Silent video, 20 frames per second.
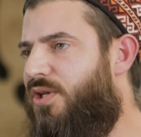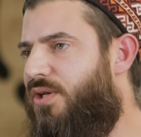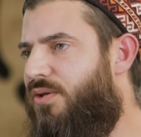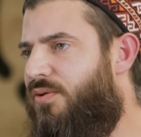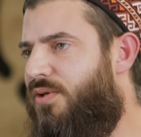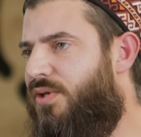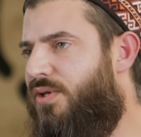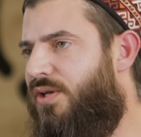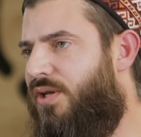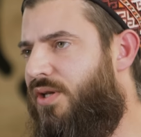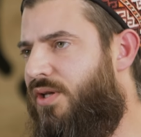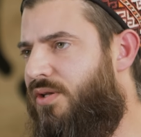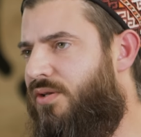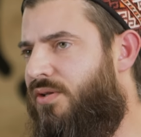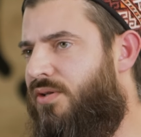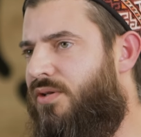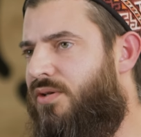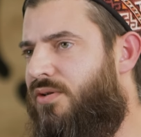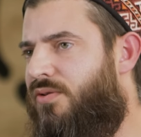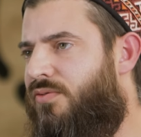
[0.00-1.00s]
believing in
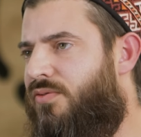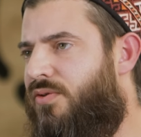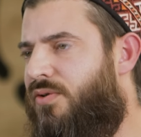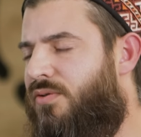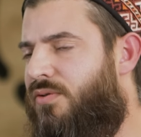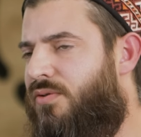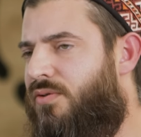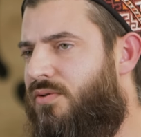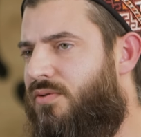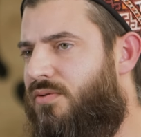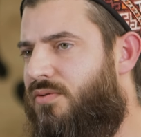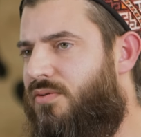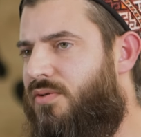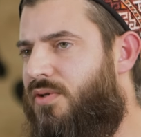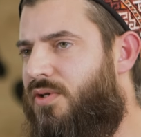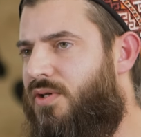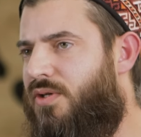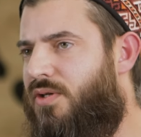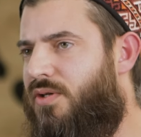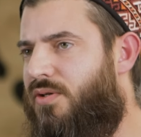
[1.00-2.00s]
anything, of course.
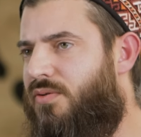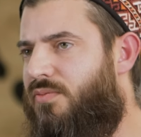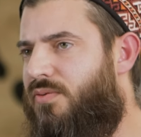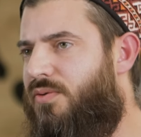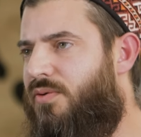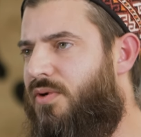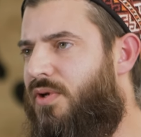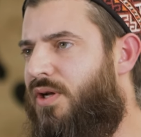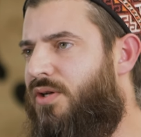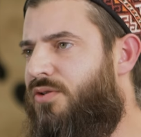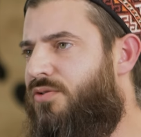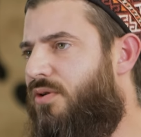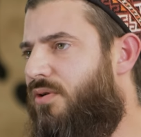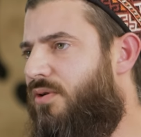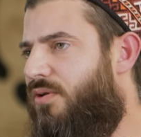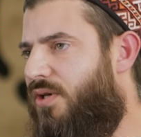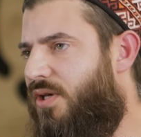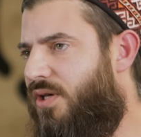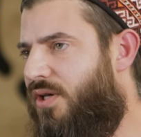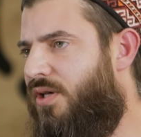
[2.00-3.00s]
We were
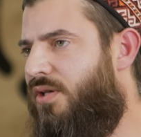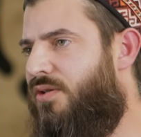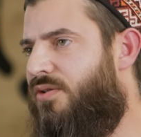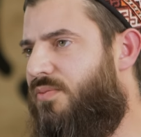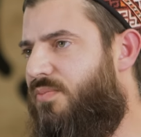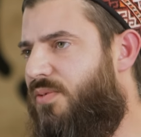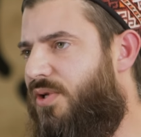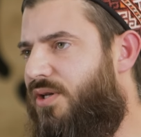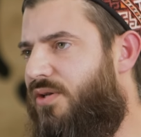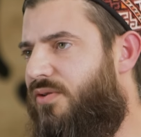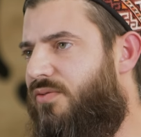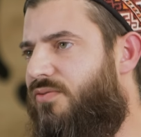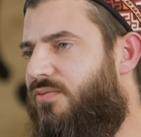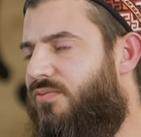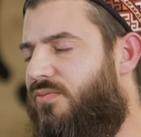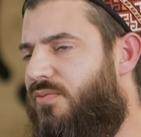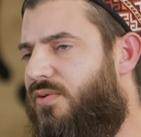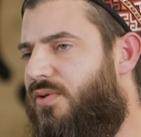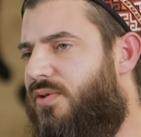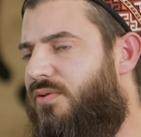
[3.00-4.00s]
actually against belief.
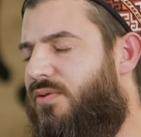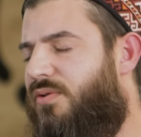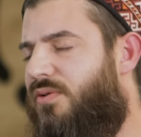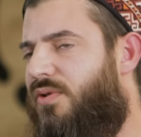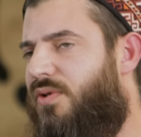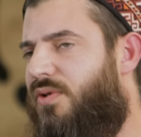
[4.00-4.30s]
We